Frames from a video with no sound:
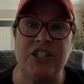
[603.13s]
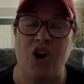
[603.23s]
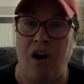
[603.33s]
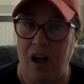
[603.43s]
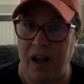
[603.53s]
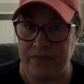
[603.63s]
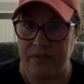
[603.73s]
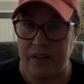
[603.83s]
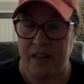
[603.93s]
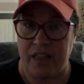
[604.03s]
off
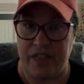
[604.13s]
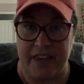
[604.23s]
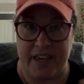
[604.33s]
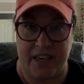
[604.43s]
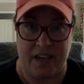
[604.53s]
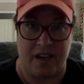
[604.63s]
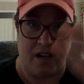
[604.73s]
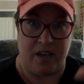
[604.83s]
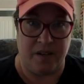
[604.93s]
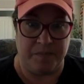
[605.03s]
the
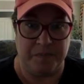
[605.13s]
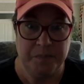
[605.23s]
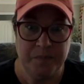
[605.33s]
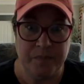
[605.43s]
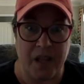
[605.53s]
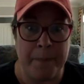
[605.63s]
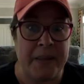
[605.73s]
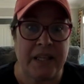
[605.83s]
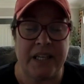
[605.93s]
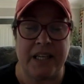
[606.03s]

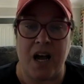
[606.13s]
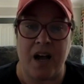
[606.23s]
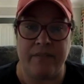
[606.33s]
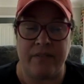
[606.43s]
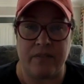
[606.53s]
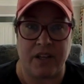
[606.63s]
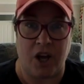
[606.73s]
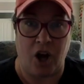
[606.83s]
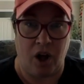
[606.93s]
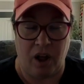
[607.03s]
ability of the
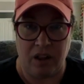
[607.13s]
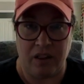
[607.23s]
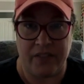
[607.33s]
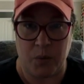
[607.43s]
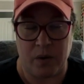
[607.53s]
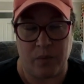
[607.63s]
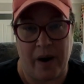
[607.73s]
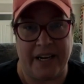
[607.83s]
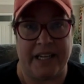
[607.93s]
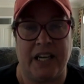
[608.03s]
call that we're
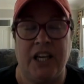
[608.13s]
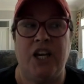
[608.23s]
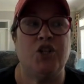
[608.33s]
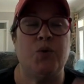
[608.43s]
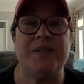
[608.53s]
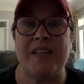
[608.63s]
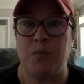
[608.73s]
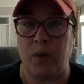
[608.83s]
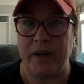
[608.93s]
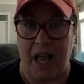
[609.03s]
running to
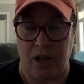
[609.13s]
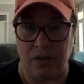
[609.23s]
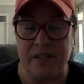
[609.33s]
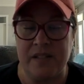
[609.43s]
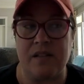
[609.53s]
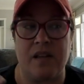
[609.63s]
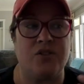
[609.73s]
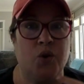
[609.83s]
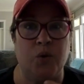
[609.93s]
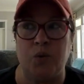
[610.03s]
someone else
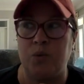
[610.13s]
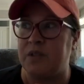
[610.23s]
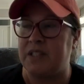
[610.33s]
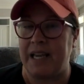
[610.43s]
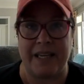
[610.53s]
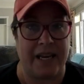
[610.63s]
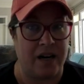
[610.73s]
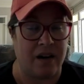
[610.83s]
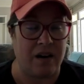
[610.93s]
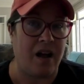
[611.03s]
to take
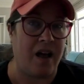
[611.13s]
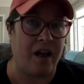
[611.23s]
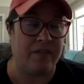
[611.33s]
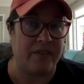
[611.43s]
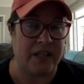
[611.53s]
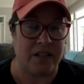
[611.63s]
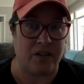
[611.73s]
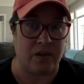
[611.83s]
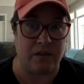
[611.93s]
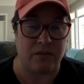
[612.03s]
care of
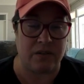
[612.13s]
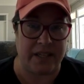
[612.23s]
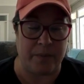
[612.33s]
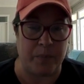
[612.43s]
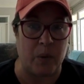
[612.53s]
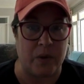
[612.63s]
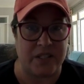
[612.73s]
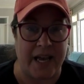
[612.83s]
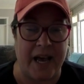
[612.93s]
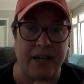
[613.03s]
either Kip or
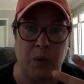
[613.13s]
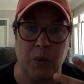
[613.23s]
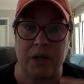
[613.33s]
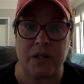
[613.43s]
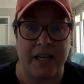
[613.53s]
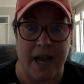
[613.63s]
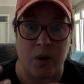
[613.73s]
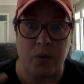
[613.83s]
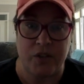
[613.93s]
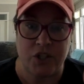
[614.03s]
Tad or now
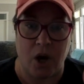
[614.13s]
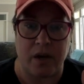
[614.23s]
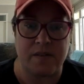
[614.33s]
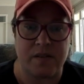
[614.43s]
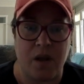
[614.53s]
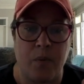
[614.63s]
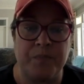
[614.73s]
the dogs. So,